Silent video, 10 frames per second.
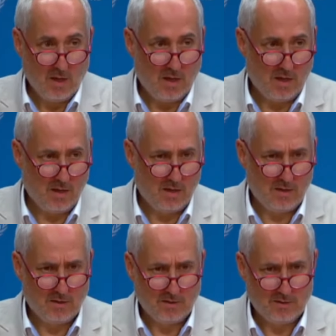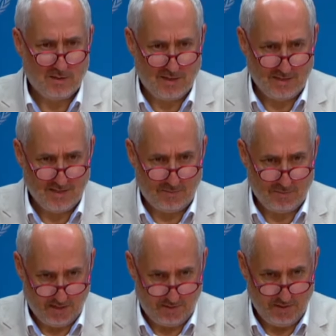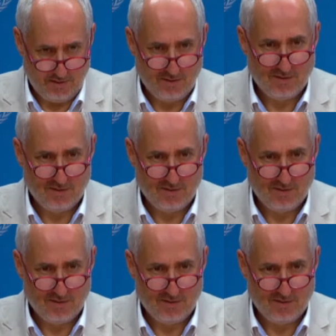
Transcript: Did I say Abdelhamid?